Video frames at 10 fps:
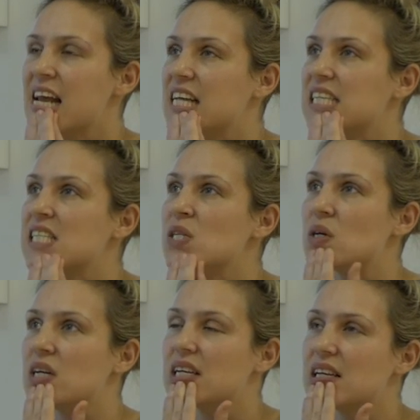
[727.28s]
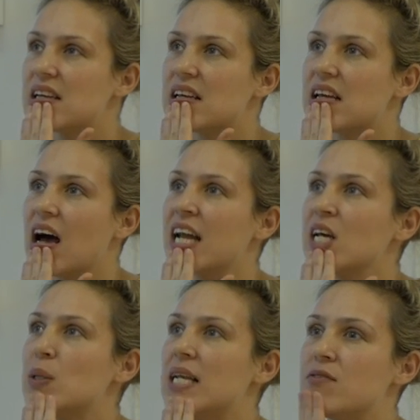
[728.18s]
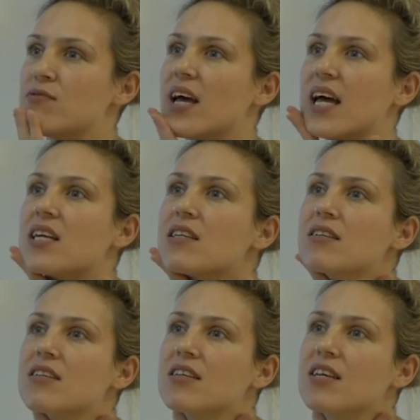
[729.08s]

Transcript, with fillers: you know, it's not, I don't live there,